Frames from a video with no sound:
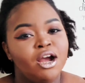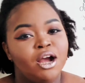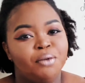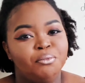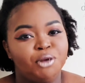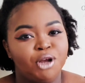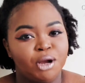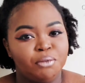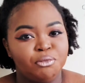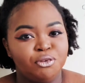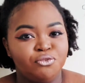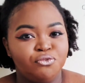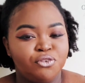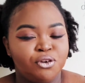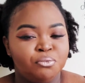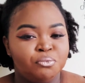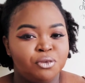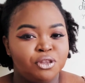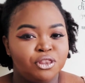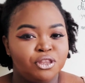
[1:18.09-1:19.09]
I'm coming
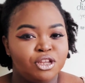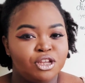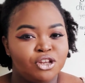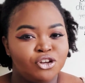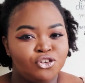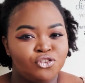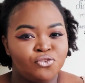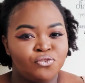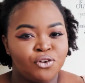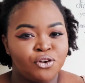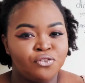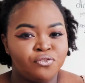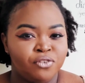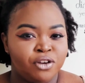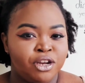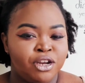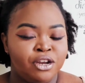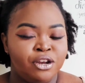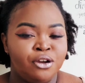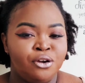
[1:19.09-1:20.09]
from with the introvert
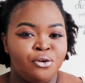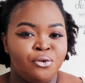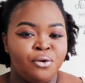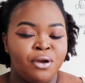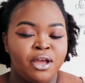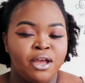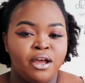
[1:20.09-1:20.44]
video.